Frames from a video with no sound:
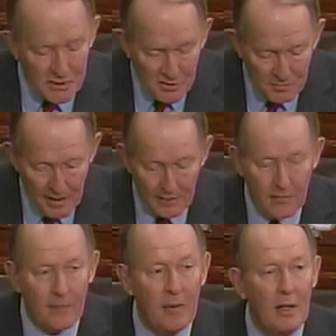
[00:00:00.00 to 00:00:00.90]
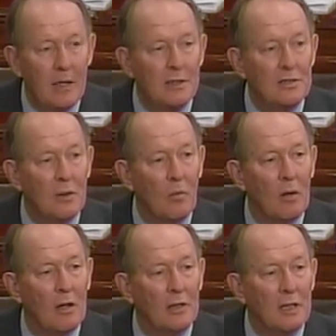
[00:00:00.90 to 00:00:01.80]
Specter is their
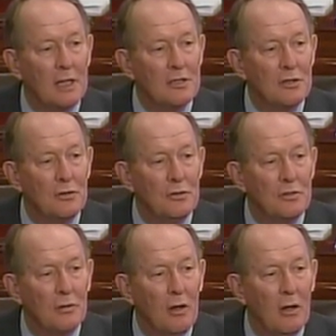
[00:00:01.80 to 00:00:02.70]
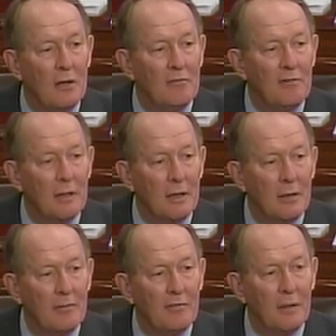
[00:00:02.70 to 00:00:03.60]
work on Constitution Hall in
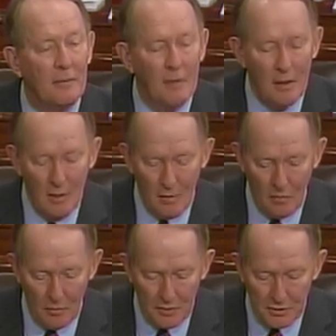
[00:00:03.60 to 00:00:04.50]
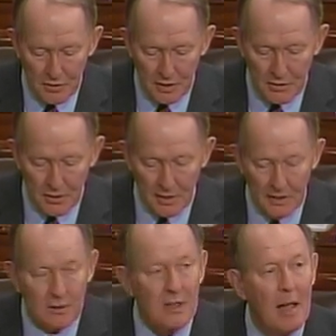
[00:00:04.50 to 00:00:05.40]
Philadelphia, which is such an
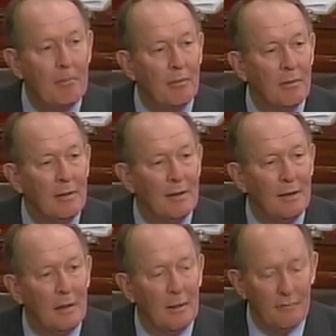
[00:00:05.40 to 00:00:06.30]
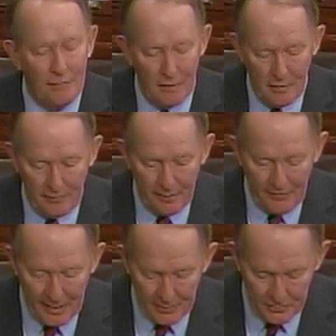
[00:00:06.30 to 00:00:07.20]
example of
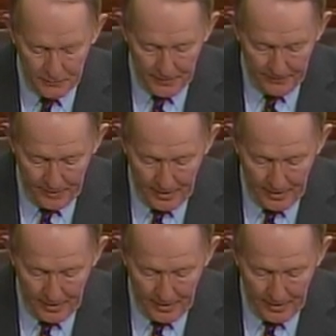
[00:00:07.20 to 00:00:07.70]
living history.